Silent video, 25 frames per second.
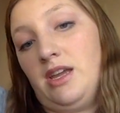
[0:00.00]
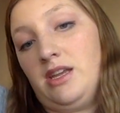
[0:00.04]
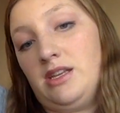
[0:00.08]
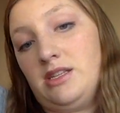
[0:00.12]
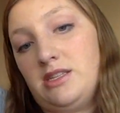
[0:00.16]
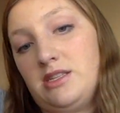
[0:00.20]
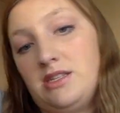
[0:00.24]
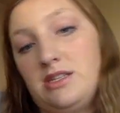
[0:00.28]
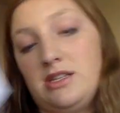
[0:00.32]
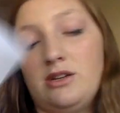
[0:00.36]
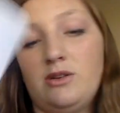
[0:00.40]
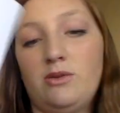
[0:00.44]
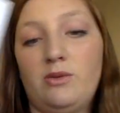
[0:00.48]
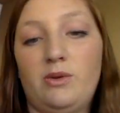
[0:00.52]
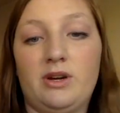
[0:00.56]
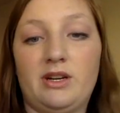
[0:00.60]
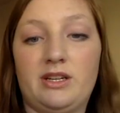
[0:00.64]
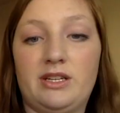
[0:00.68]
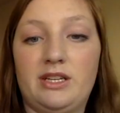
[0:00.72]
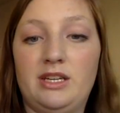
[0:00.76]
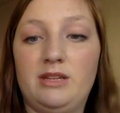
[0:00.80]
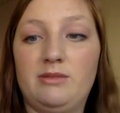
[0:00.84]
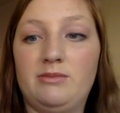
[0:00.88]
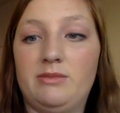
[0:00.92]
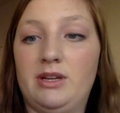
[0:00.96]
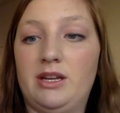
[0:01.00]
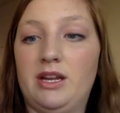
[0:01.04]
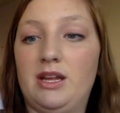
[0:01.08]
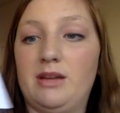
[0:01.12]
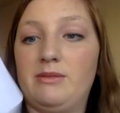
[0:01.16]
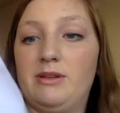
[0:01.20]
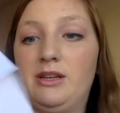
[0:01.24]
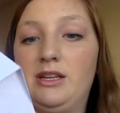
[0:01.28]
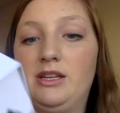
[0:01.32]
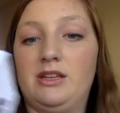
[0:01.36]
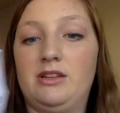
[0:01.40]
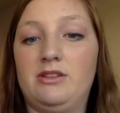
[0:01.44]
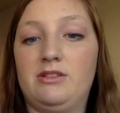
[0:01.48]
is still working, but I
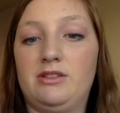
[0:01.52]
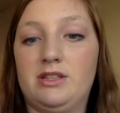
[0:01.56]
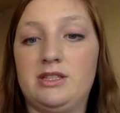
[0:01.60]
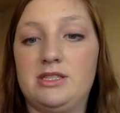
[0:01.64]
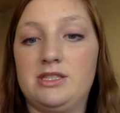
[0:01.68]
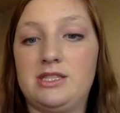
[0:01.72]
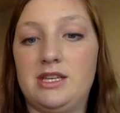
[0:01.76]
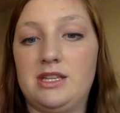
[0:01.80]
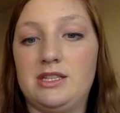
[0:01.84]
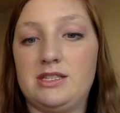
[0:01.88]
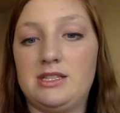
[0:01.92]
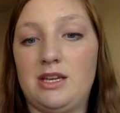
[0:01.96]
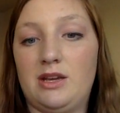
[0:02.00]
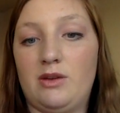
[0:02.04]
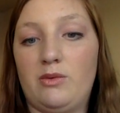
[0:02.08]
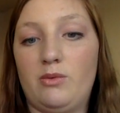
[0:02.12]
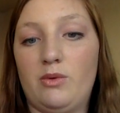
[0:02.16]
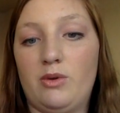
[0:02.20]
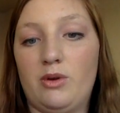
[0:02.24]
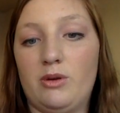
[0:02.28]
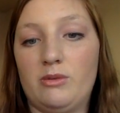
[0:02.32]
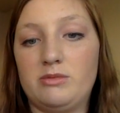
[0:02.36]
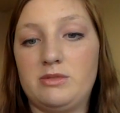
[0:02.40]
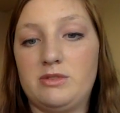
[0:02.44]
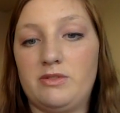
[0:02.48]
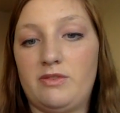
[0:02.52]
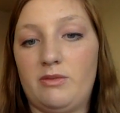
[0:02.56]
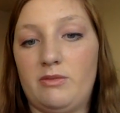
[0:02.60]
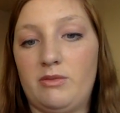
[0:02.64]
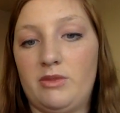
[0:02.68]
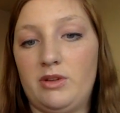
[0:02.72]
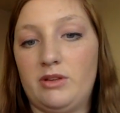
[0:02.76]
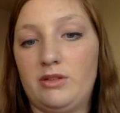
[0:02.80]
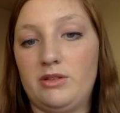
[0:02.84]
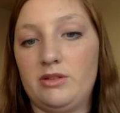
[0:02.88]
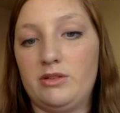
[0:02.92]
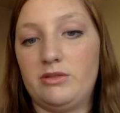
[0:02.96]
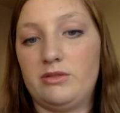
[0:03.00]
mean, you can see it's like warped from
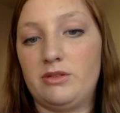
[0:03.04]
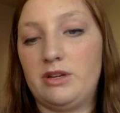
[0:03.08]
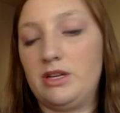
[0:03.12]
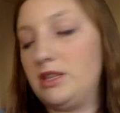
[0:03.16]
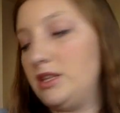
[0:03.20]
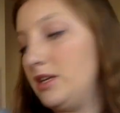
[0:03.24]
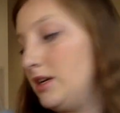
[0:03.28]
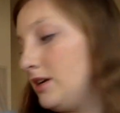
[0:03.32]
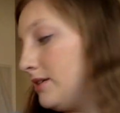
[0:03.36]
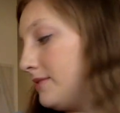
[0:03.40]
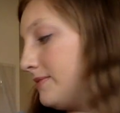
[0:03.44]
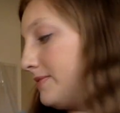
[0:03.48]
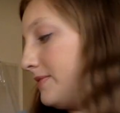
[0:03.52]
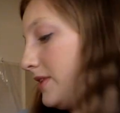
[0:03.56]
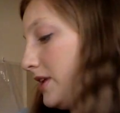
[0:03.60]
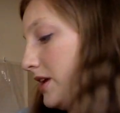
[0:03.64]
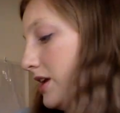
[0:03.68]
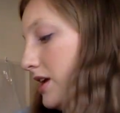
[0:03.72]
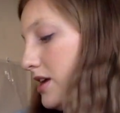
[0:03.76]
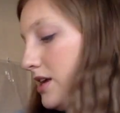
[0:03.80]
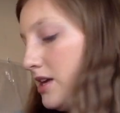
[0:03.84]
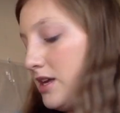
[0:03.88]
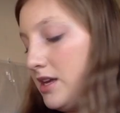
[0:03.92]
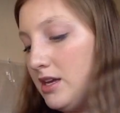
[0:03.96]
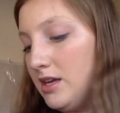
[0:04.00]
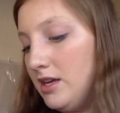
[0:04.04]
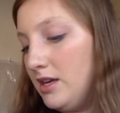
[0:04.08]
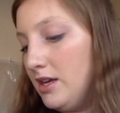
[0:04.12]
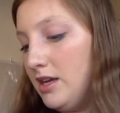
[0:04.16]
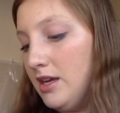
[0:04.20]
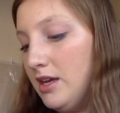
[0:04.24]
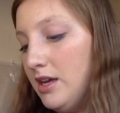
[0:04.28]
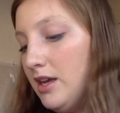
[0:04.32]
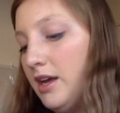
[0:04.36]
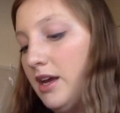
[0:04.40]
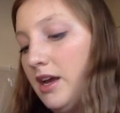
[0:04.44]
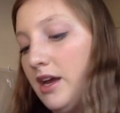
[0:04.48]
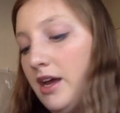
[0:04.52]
the glue right there.
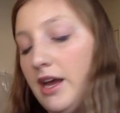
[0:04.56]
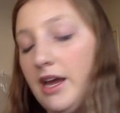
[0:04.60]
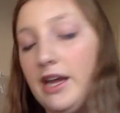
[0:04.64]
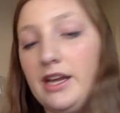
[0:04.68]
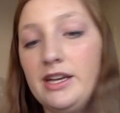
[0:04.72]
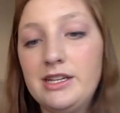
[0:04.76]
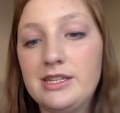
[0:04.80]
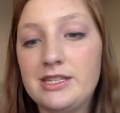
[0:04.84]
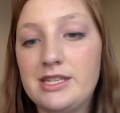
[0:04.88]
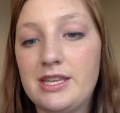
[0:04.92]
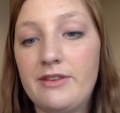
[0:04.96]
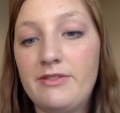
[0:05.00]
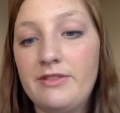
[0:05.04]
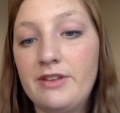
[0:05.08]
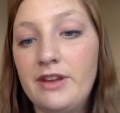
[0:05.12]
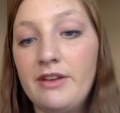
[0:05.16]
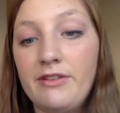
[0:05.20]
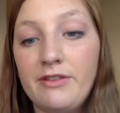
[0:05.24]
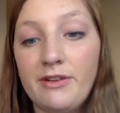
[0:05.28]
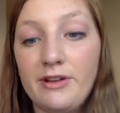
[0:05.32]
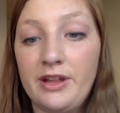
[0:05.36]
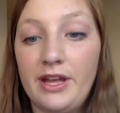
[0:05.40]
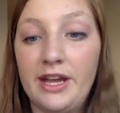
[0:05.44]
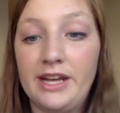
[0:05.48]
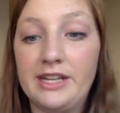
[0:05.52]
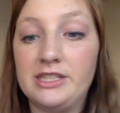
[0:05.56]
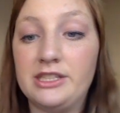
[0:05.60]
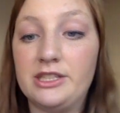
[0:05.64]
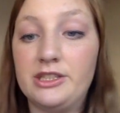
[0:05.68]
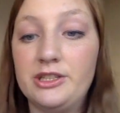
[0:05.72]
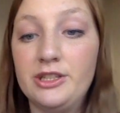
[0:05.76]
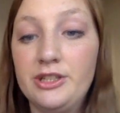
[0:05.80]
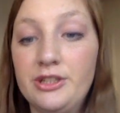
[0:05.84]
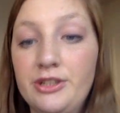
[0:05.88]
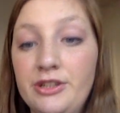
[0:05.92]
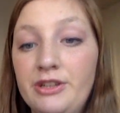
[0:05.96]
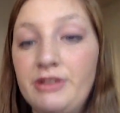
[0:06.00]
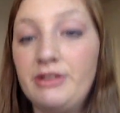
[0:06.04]
I just have never liked
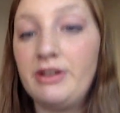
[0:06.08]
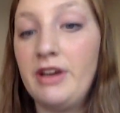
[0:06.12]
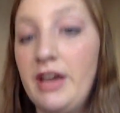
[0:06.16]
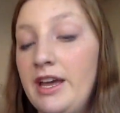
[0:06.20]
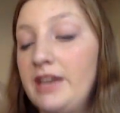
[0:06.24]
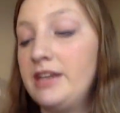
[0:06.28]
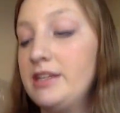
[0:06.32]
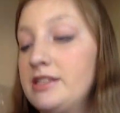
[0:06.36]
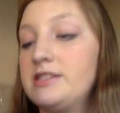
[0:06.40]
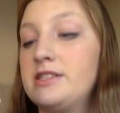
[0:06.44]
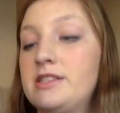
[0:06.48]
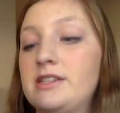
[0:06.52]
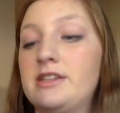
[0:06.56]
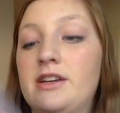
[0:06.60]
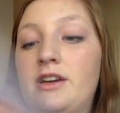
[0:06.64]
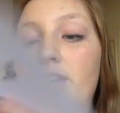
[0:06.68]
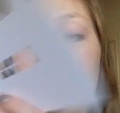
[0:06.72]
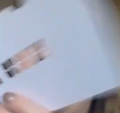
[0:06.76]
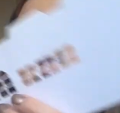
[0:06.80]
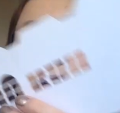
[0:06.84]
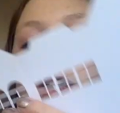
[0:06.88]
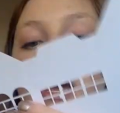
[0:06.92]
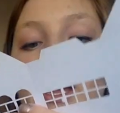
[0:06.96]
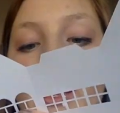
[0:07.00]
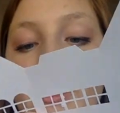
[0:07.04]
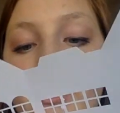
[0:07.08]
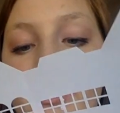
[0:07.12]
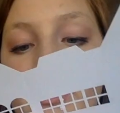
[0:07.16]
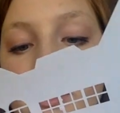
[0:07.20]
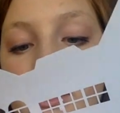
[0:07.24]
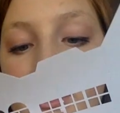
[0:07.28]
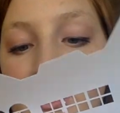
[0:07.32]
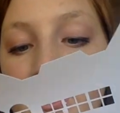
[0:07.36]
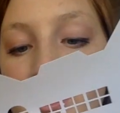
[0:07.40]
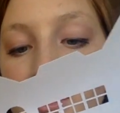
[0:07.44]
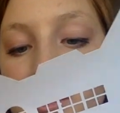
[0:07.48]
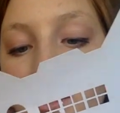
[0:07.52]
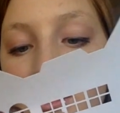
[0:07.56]
glue, you guys. Okay,
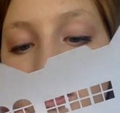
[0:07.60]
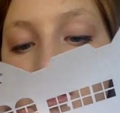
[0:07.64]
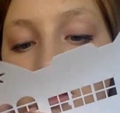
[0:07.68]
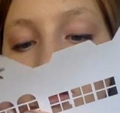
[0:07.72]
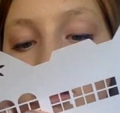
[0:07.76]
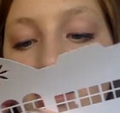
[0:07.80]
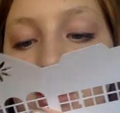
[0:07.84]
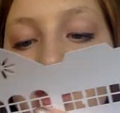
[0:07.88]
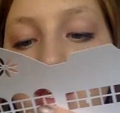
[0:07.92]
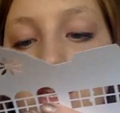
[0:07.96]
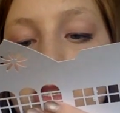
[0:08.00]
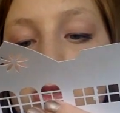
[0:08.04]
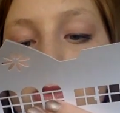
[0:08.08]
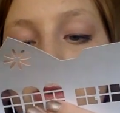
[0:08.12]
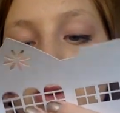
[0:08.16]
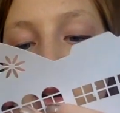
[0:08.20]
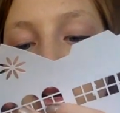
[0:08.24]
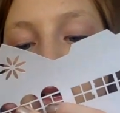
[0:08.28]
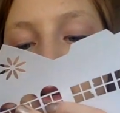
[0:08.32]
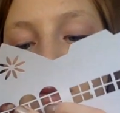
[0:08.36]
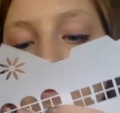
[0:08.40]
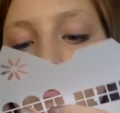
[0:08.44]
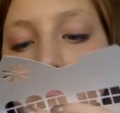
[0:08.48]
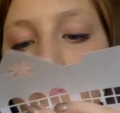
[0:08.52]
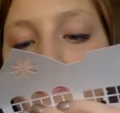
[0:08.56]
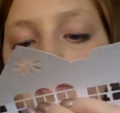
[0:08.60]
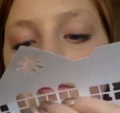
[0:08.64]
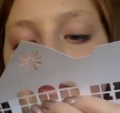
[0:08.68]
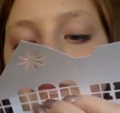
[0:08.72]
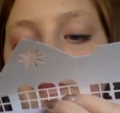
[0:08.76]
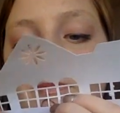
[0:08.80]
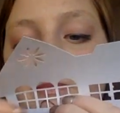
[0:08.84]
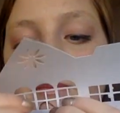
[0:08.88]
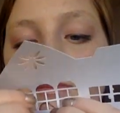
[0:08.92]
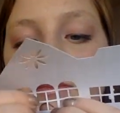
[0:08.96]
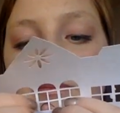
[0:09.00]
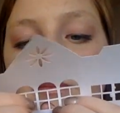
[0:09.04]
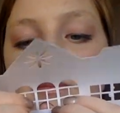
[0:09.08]
so this one,
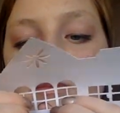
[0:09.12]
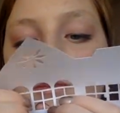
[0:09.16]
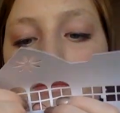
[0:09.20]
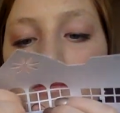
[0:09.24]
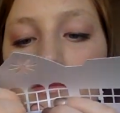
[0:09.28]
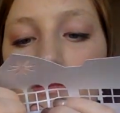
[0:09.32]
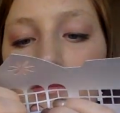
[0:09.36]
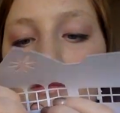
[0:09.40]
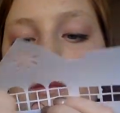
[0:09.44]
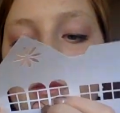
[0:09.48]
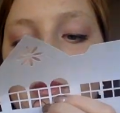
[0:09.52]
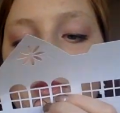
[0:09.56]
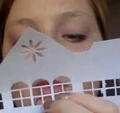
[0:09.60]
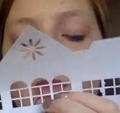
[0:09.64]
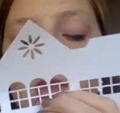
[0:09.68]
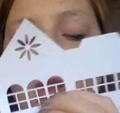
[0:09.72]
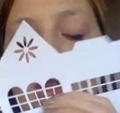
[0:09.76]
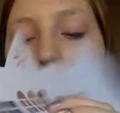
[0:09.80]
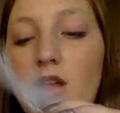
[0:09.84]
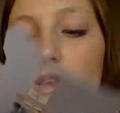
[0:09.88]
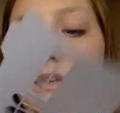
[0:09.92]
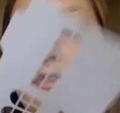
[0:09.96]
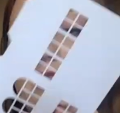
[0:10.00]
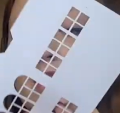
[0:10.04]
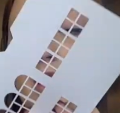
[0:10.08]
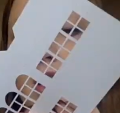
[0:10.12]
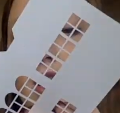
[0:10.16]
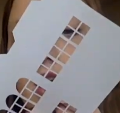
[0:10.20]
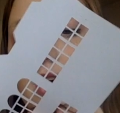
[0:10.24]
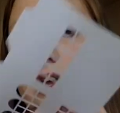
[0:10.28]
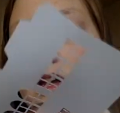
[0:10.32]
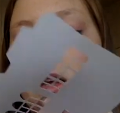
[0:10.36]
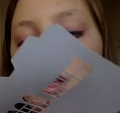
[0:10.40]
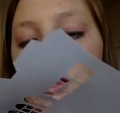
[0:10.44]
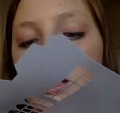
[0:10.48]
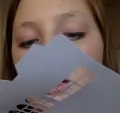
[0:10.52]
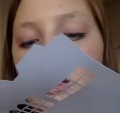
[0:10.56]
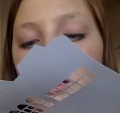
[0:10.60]
I've
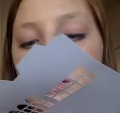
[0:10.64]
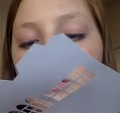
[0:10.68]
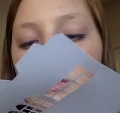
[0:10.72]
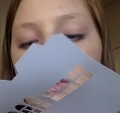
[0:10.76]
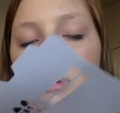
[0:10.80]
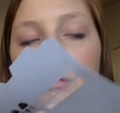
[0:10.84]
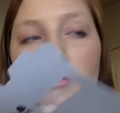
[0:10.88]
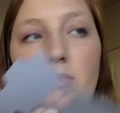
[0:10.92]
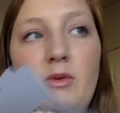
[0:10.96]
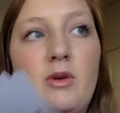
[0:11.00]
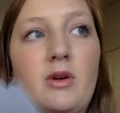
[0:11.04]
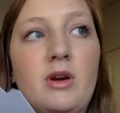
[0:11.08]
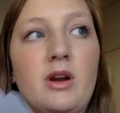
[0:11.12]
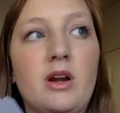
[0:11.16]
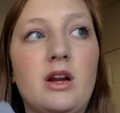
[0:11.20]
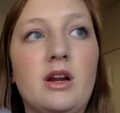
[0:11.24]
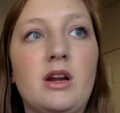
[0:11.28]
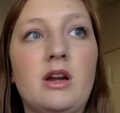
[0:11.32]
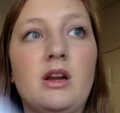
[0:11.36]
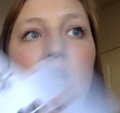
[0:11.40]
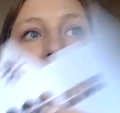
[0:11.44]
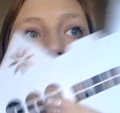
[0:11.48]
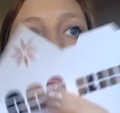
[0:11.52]
got a little bit more